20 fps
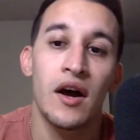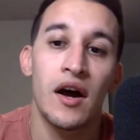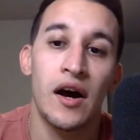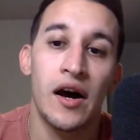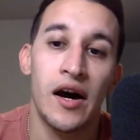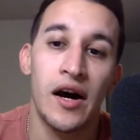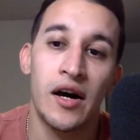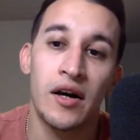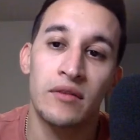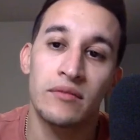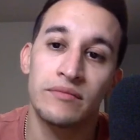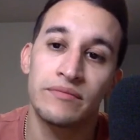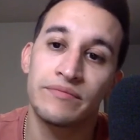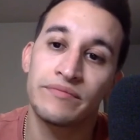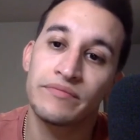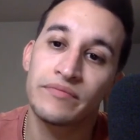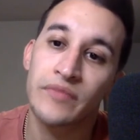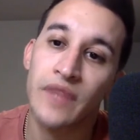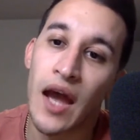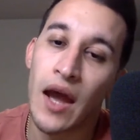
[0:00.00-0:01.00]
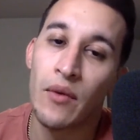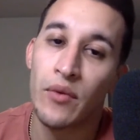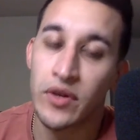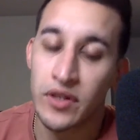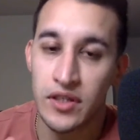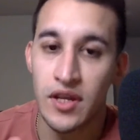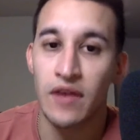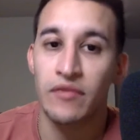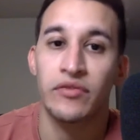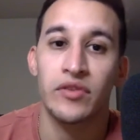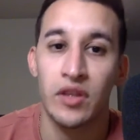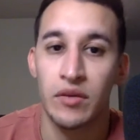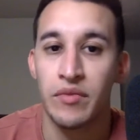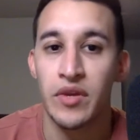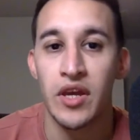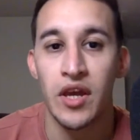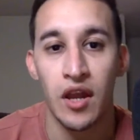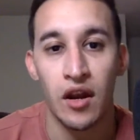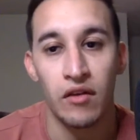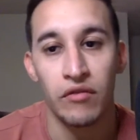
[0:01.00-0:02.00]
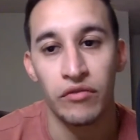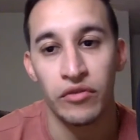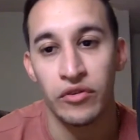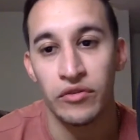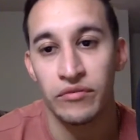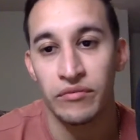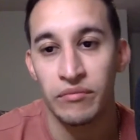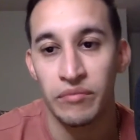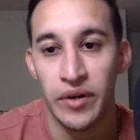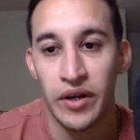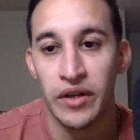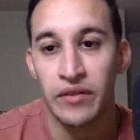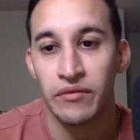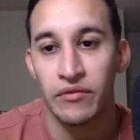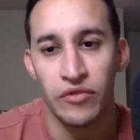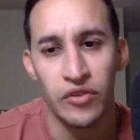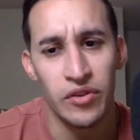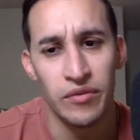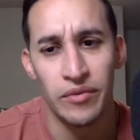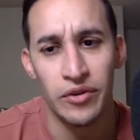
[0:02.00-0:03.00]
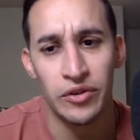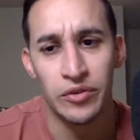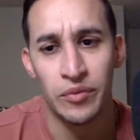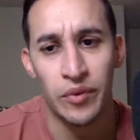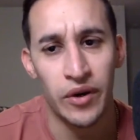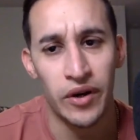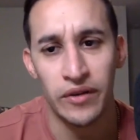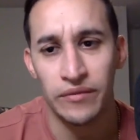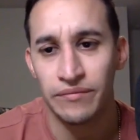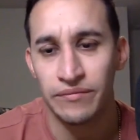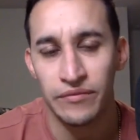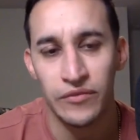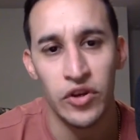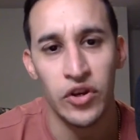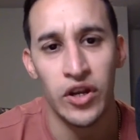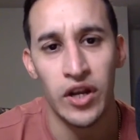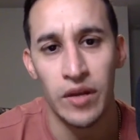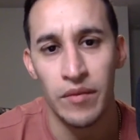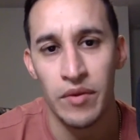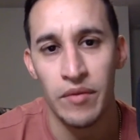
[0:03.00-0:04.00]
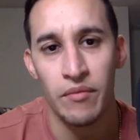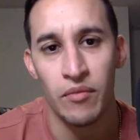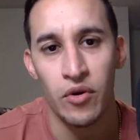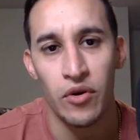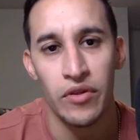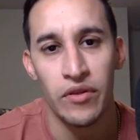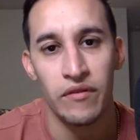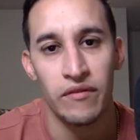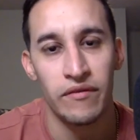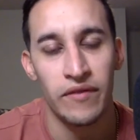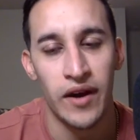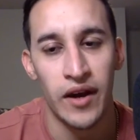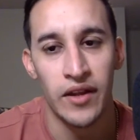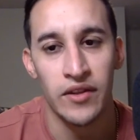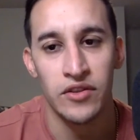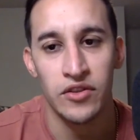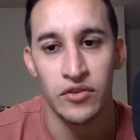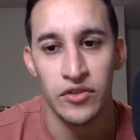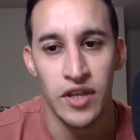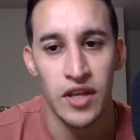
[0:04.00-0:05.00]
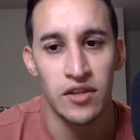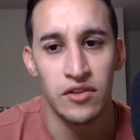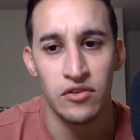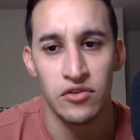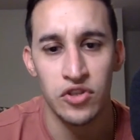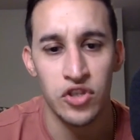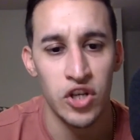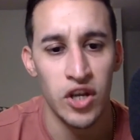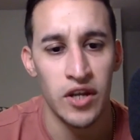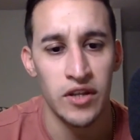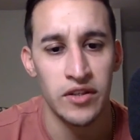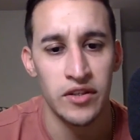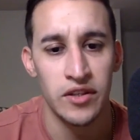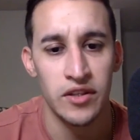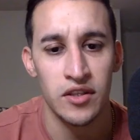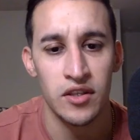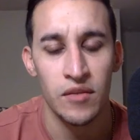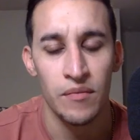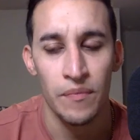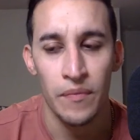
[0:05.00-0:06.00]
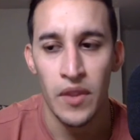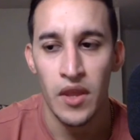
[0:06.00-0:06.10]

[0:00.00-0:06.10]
I would definitely be careful, but for the most part you're going to be more than fine, so take those chances.